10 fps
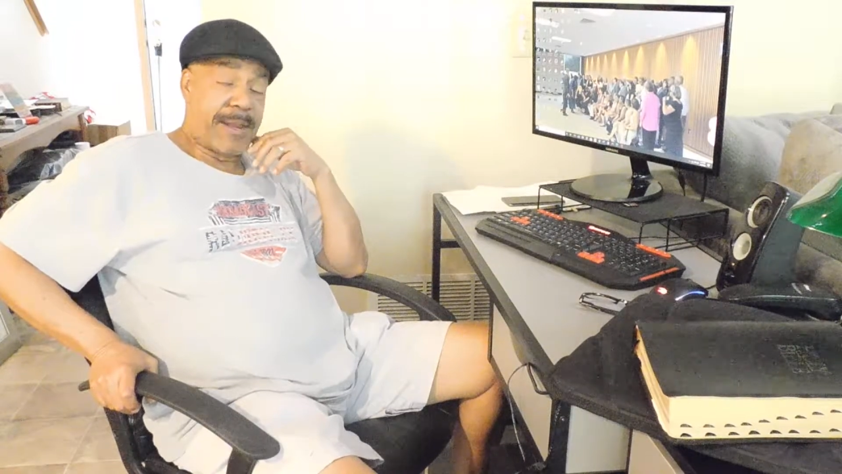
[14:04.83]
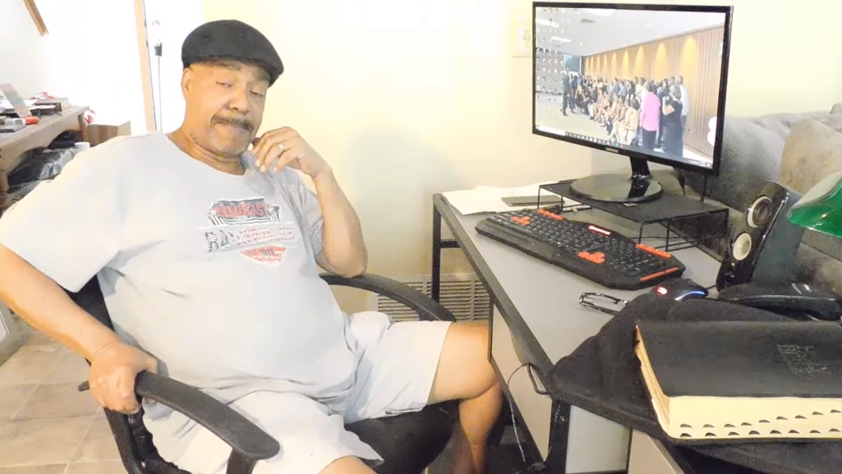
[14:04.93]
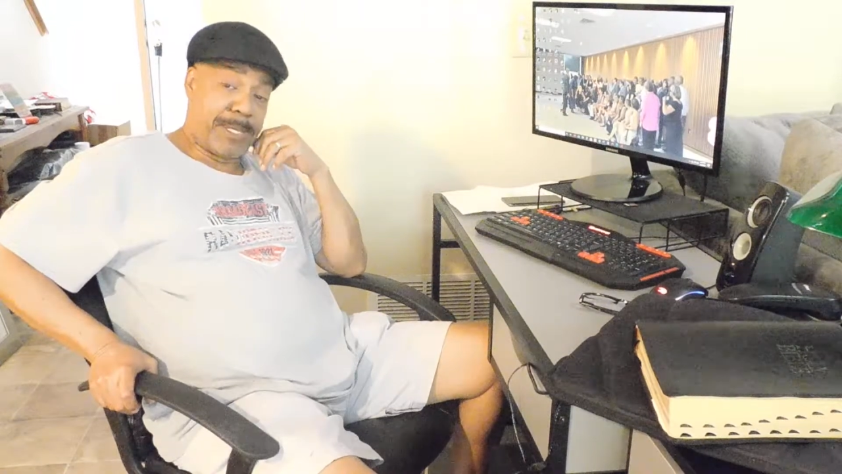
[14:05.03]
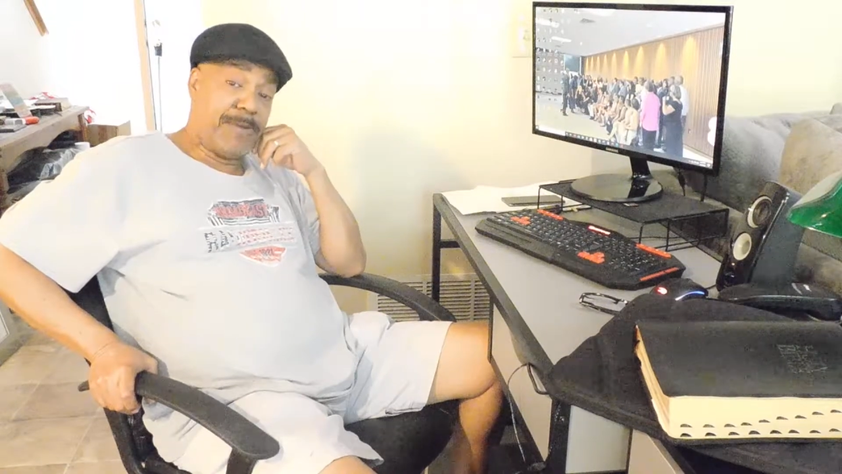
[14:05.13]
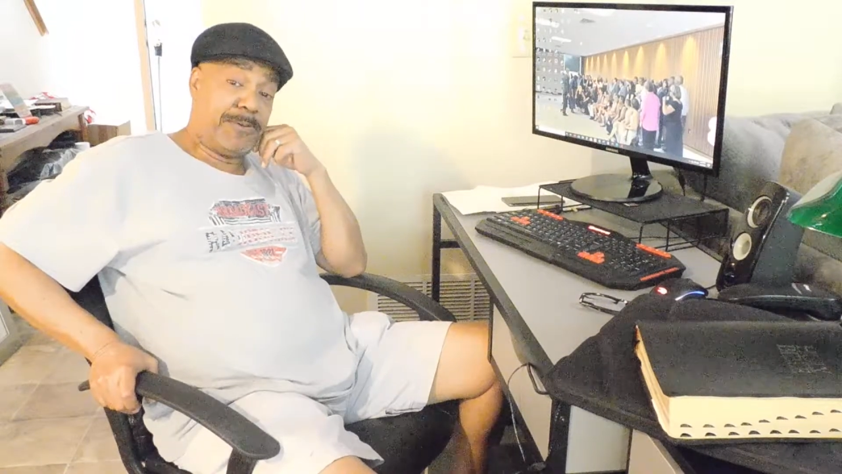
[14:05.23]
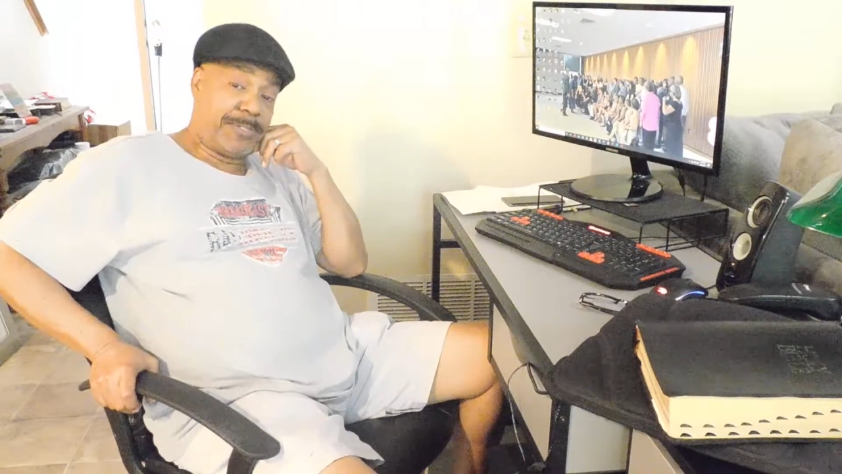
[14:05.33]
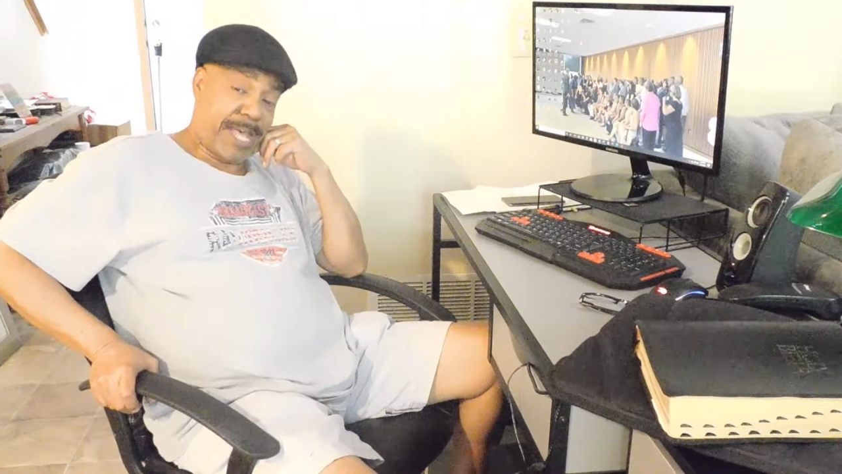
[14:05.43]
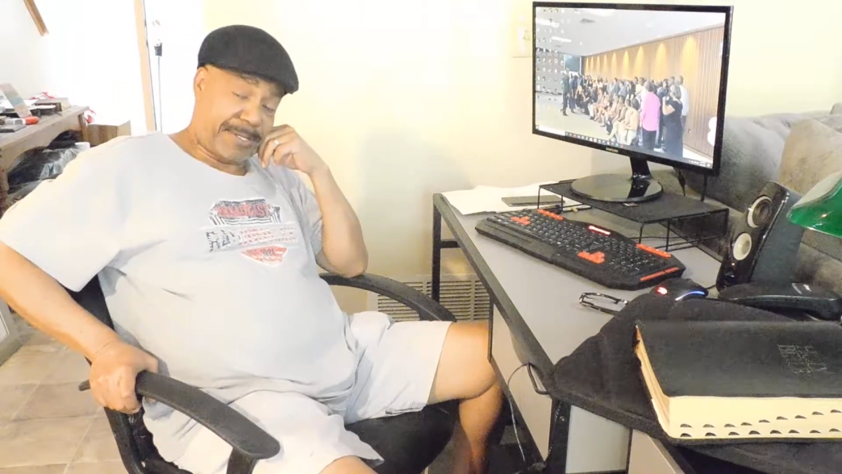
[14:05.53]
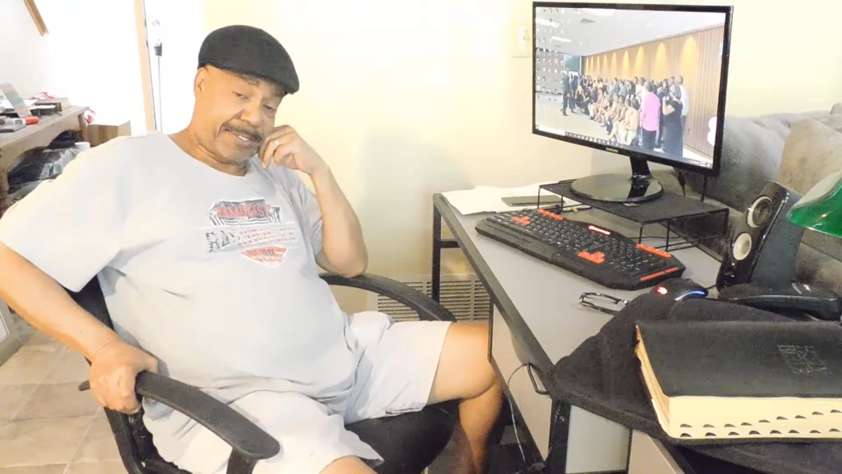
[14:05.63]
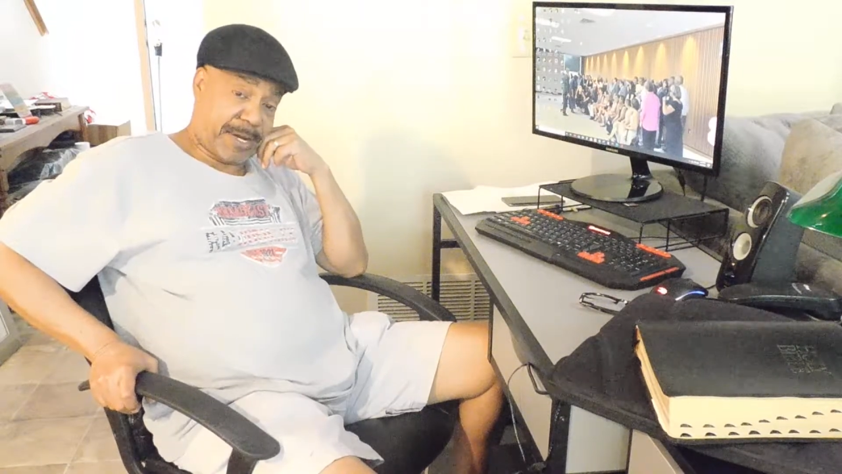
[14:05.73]
abused
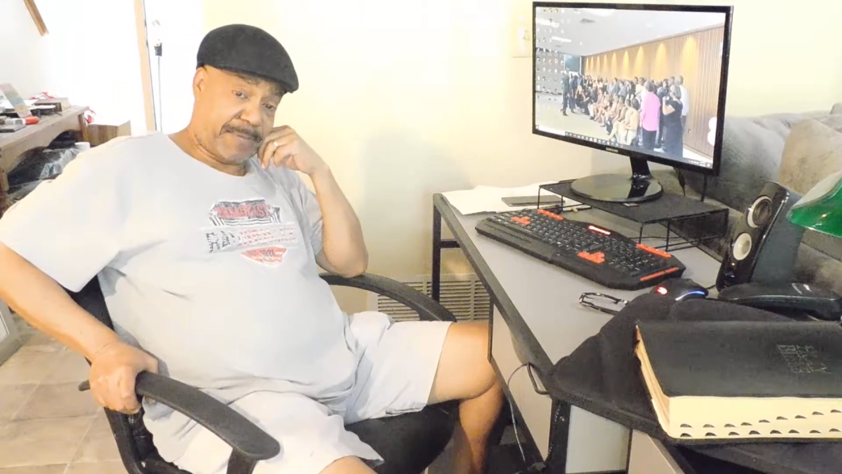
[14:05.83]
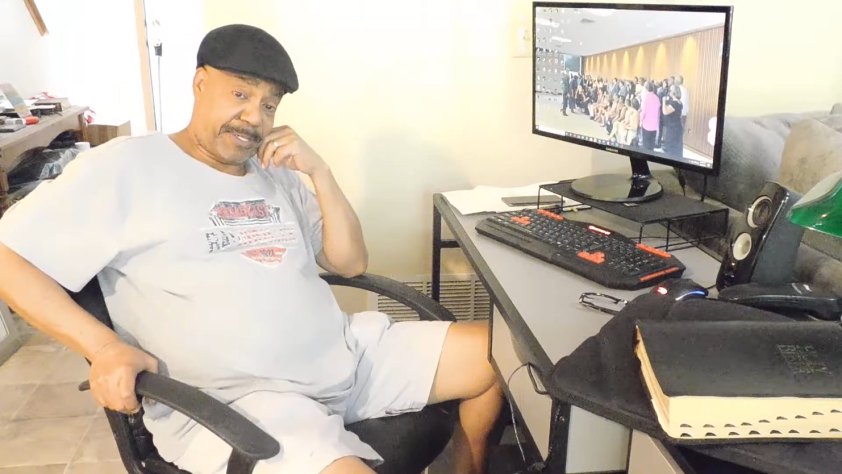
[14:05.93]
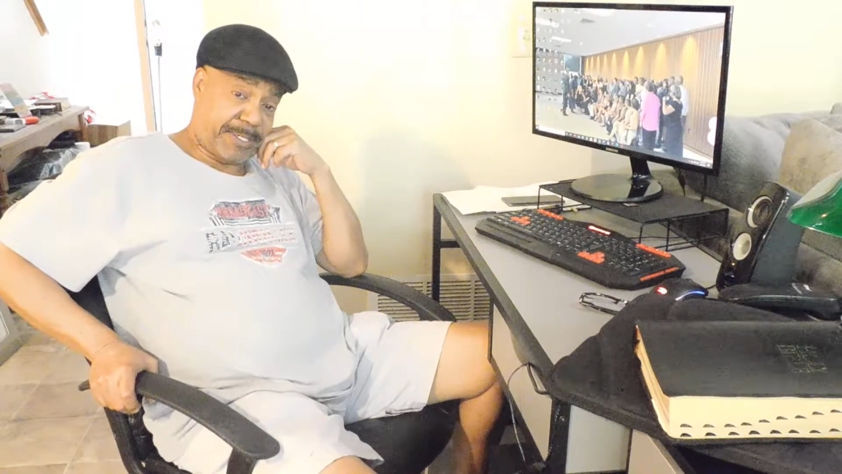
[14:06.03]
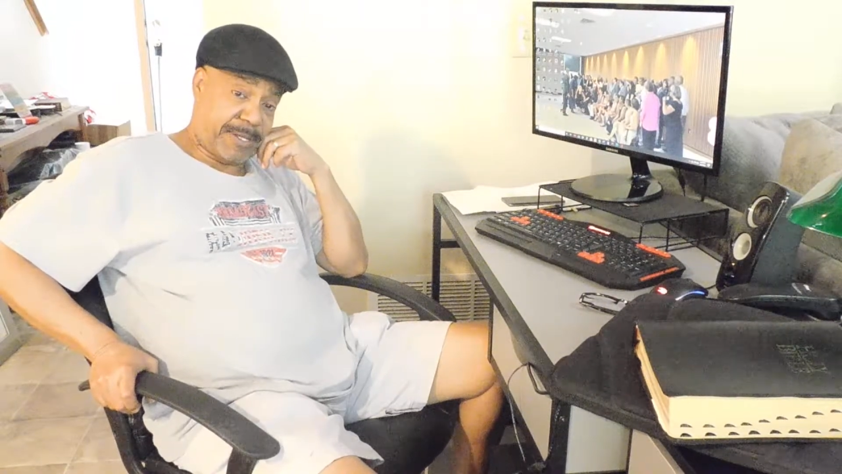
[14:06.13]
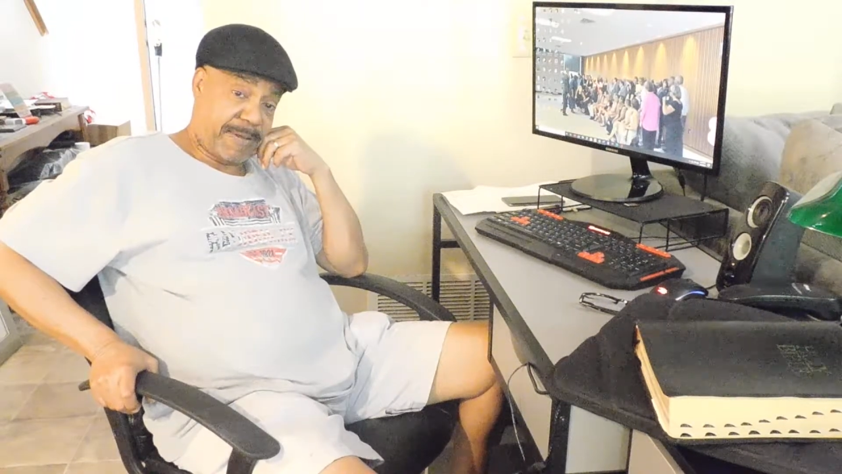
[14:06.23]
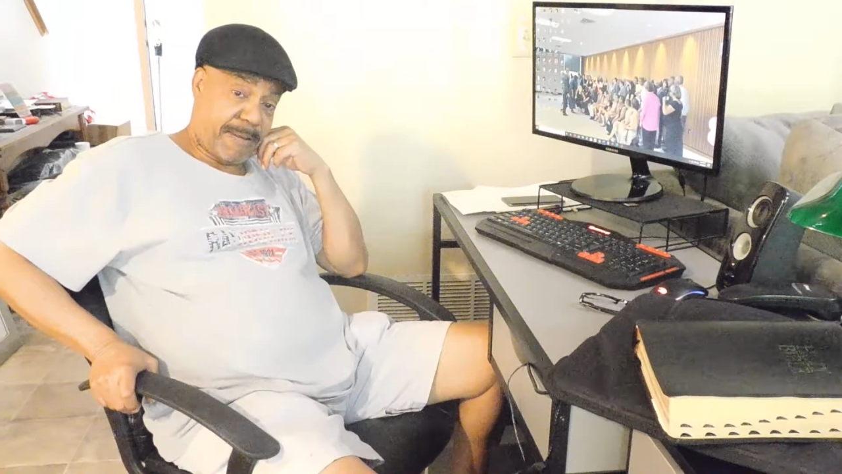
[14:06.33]
that service,